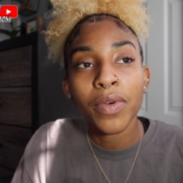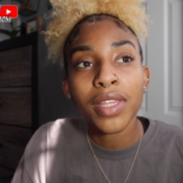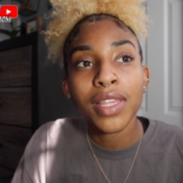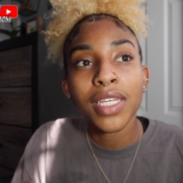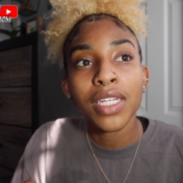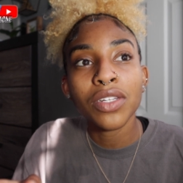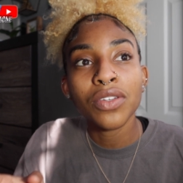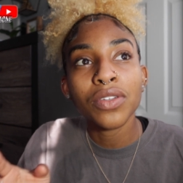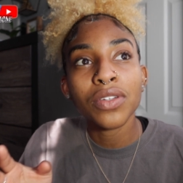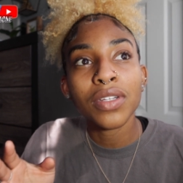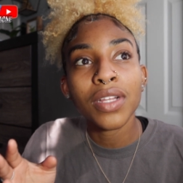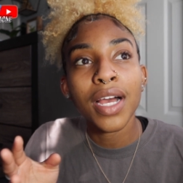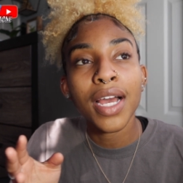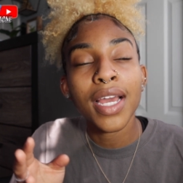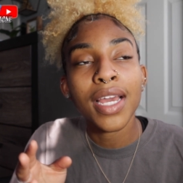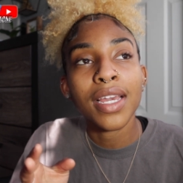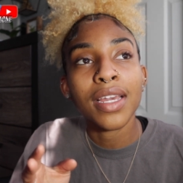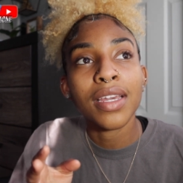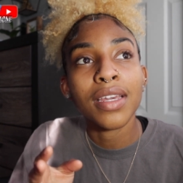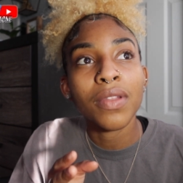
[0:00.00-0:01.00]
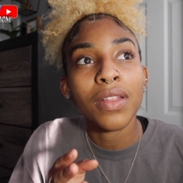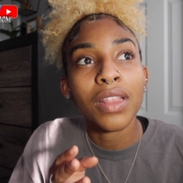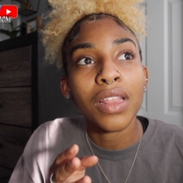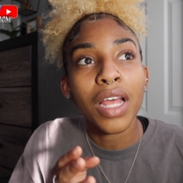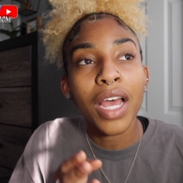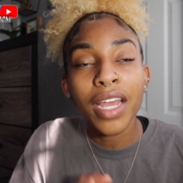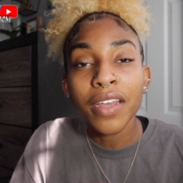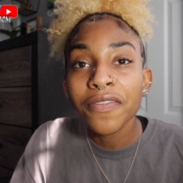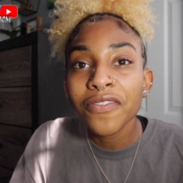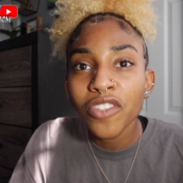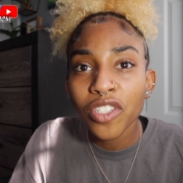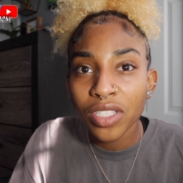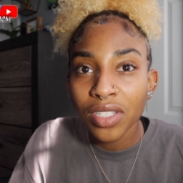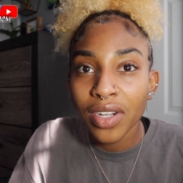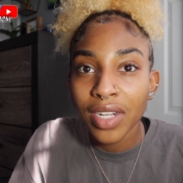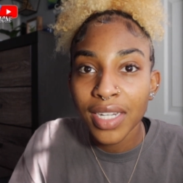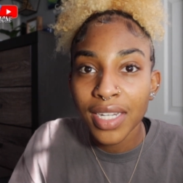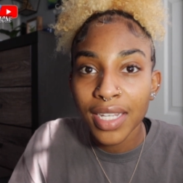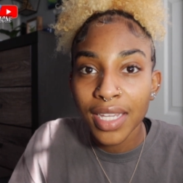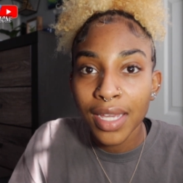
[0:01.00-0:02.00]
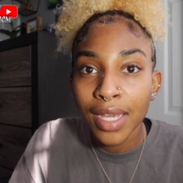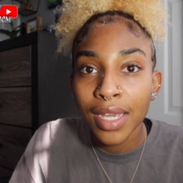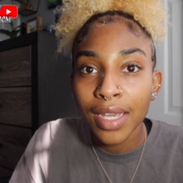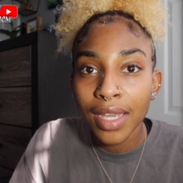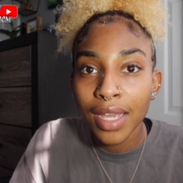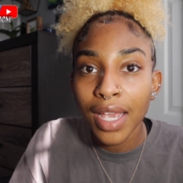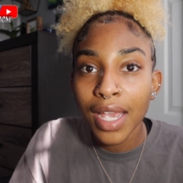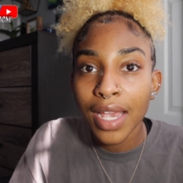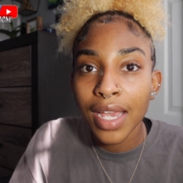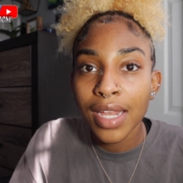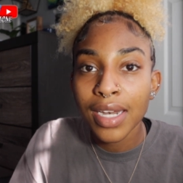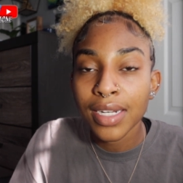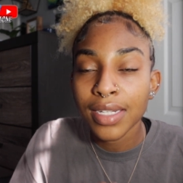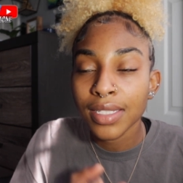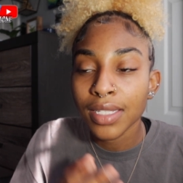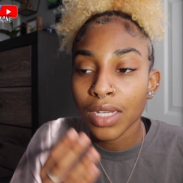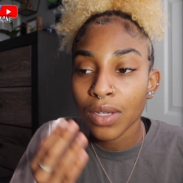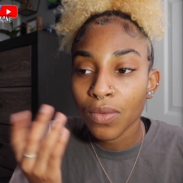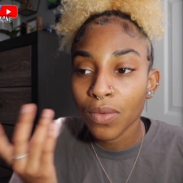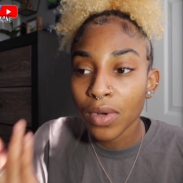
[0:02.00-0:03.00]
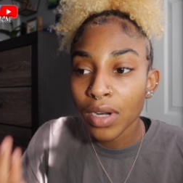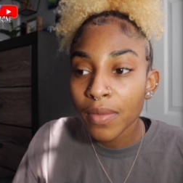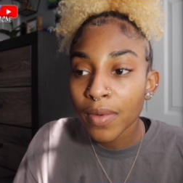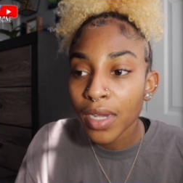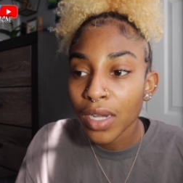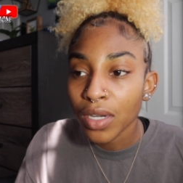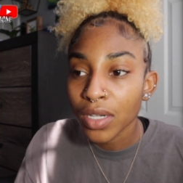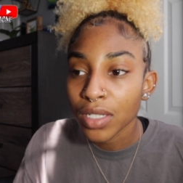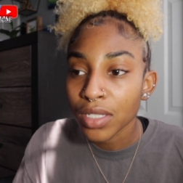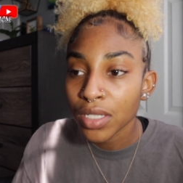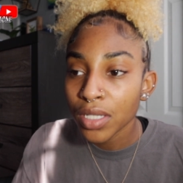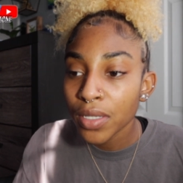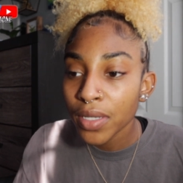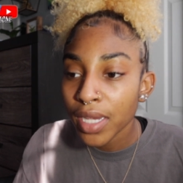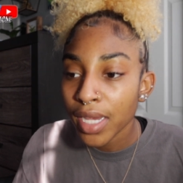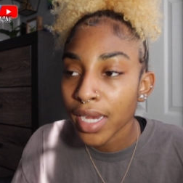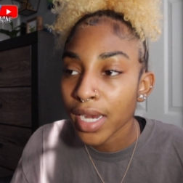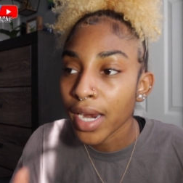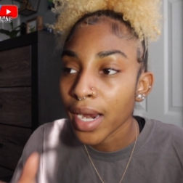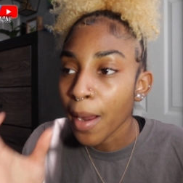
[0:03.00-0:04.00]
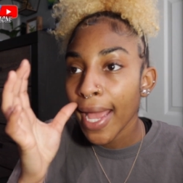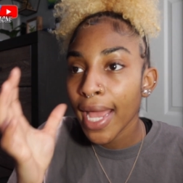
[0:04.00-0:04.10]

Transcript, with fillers: but then you're like, life is starting to kick in and it's like, what am I gonna do here?